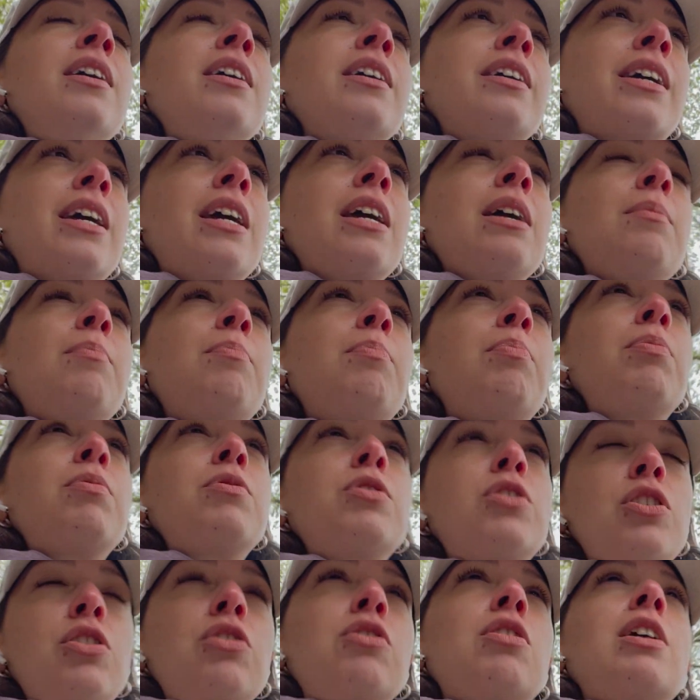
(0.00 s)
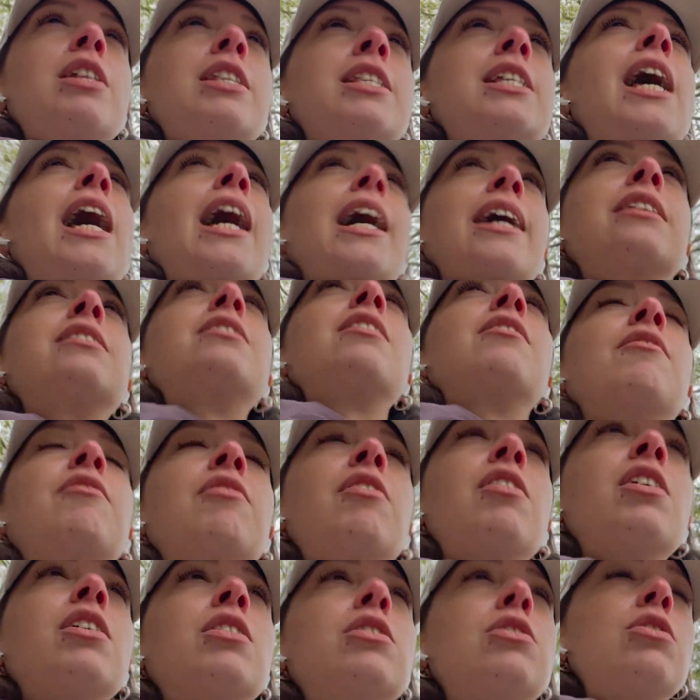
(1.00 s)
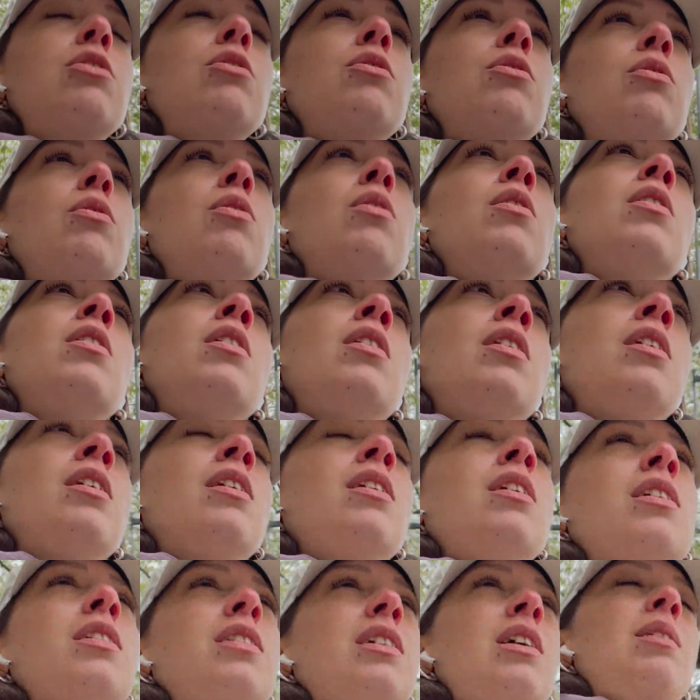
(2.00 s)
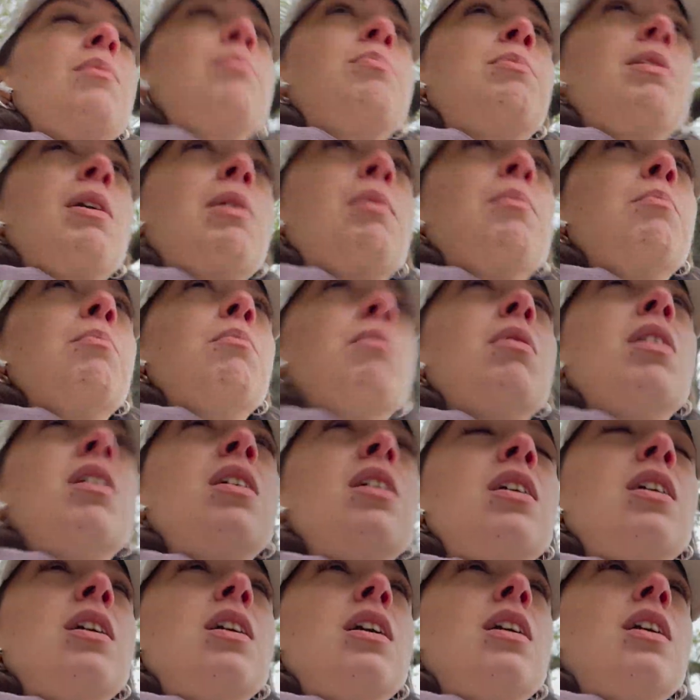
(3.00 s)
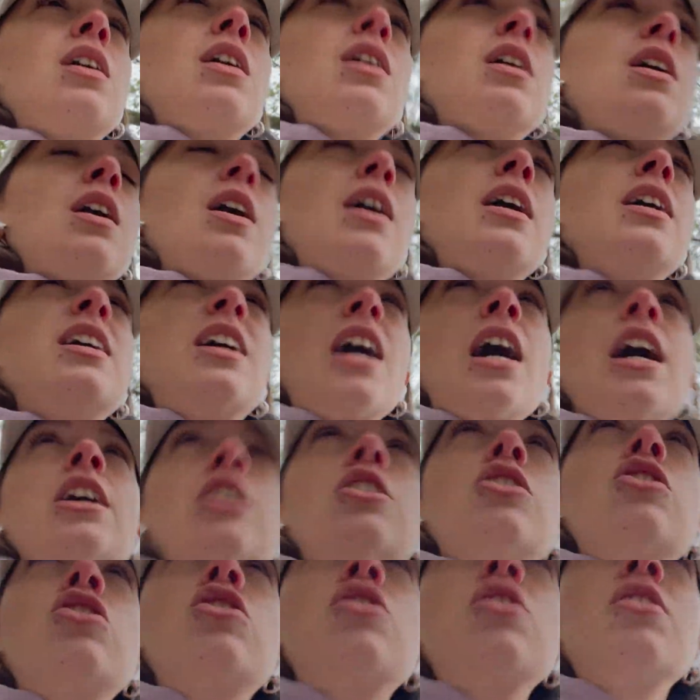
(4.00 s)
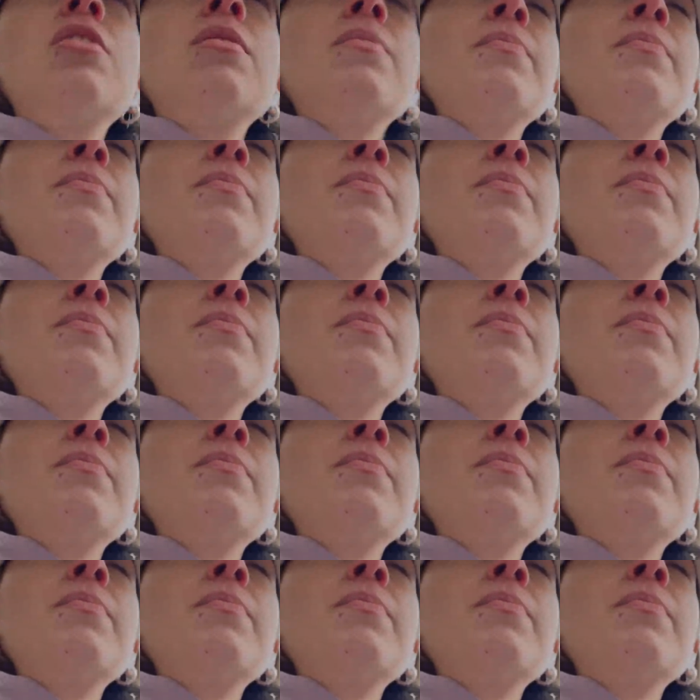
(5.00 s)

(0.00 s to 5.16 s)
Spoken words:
keep students active, to keep them engaged.